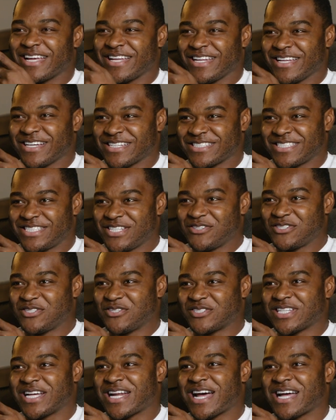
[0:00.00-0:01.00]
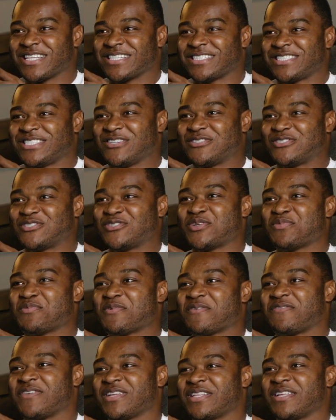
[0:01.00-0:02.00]
Look at Juju. Shout out to Juju,
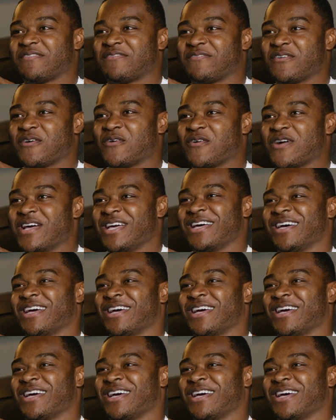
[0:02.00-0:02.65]
number 54.